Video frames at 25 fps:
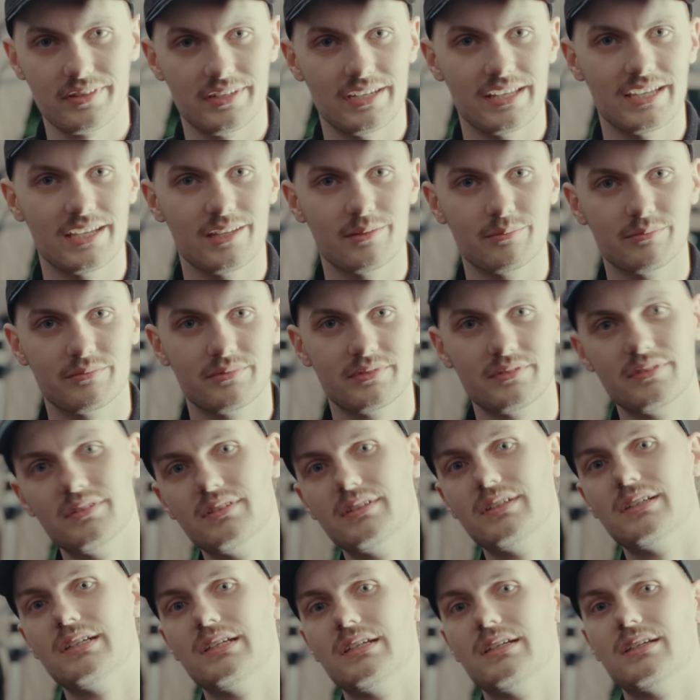the lamp,
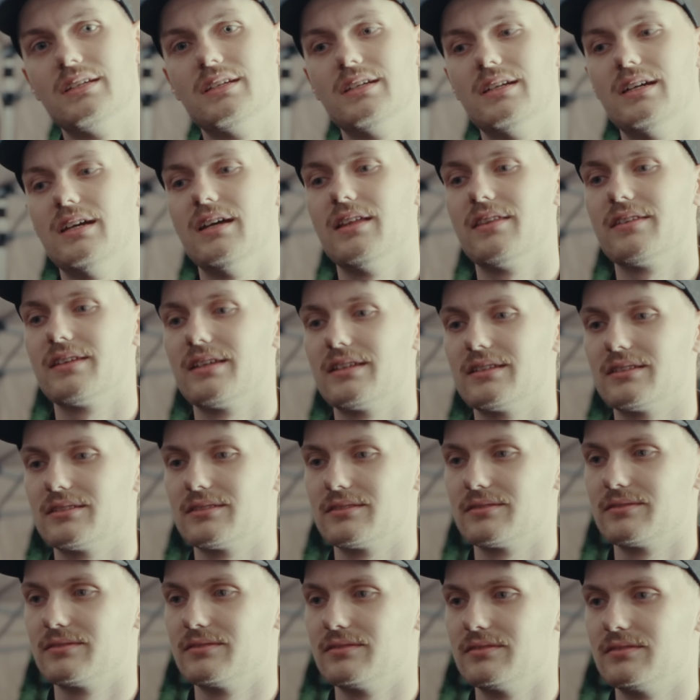and
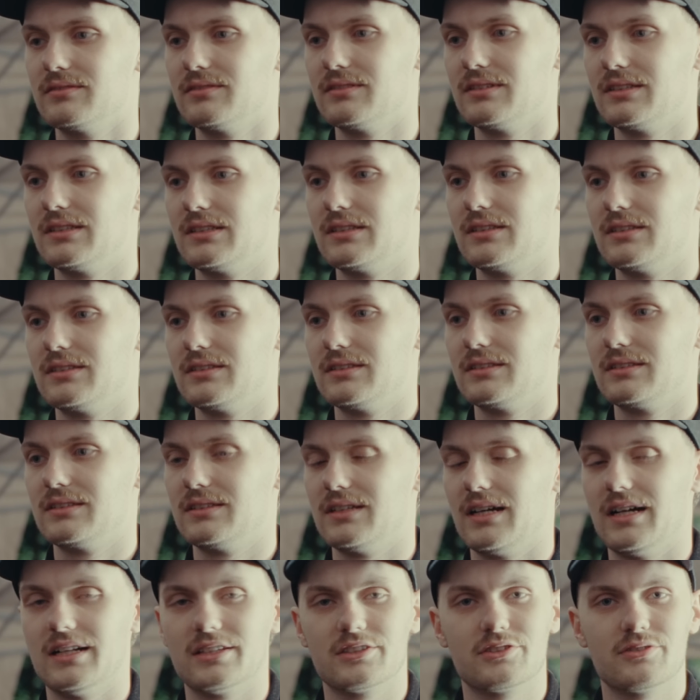then
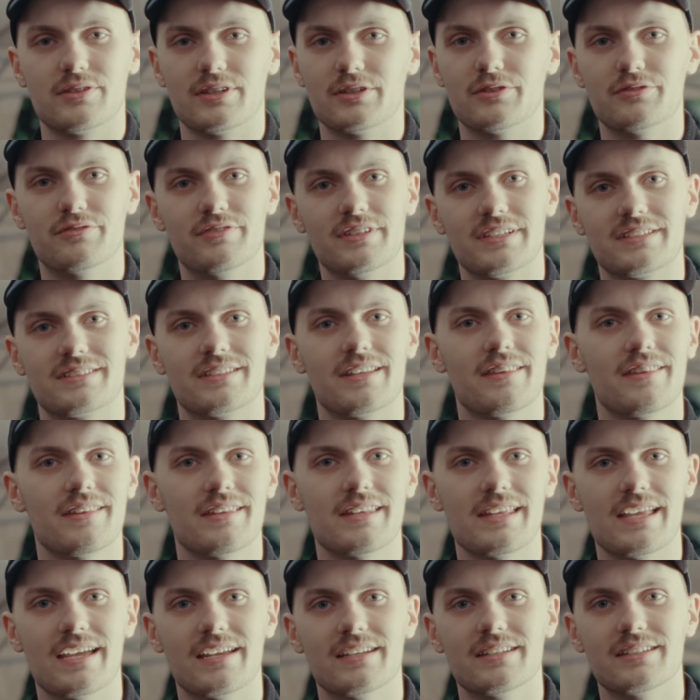I'll try to fix it in
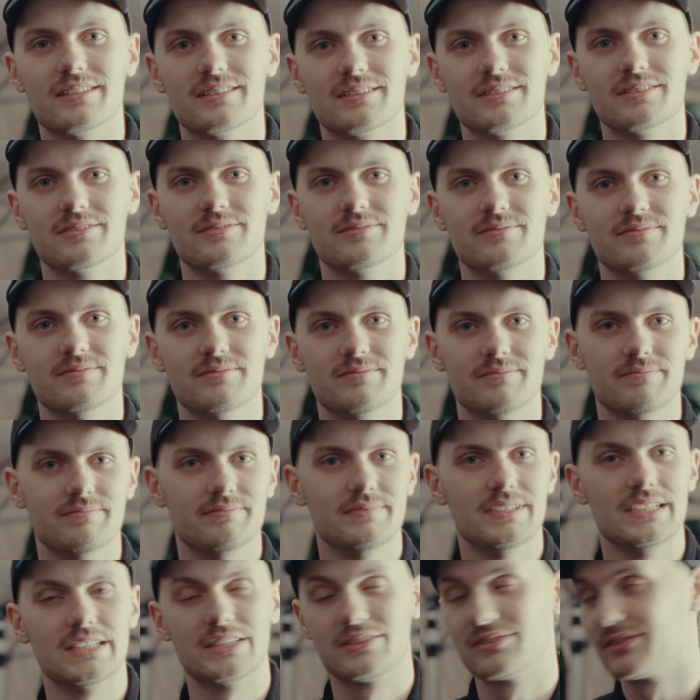the edit.
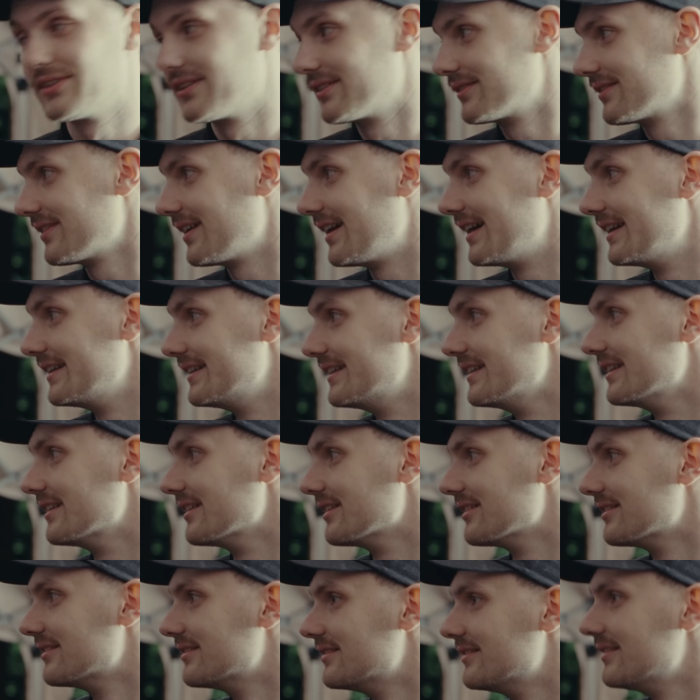It's not
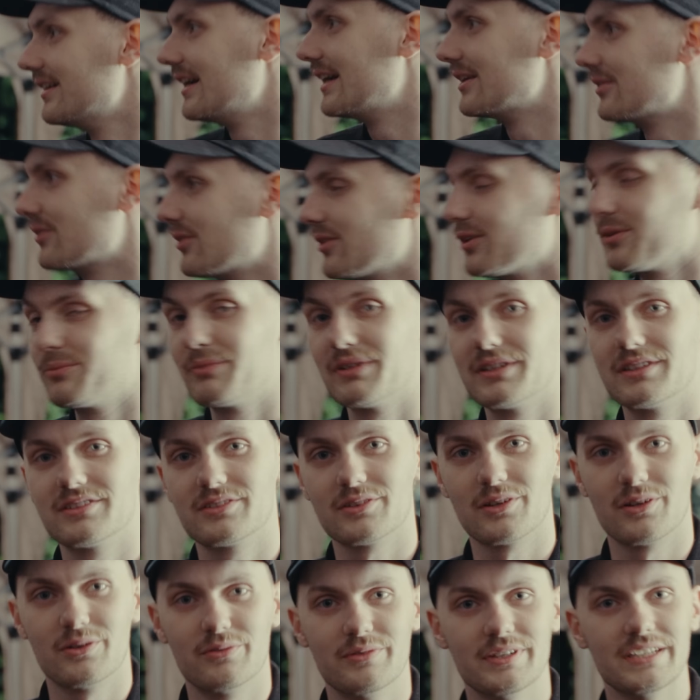ideal at all, but
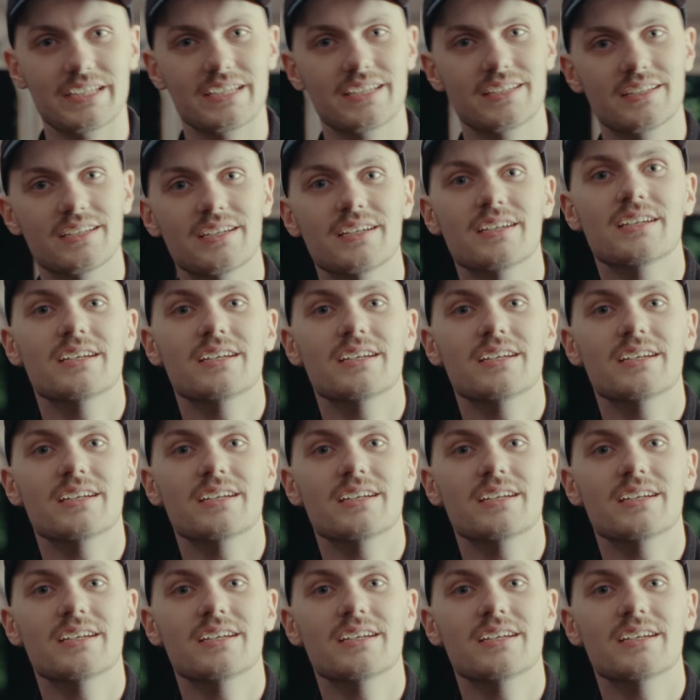it's already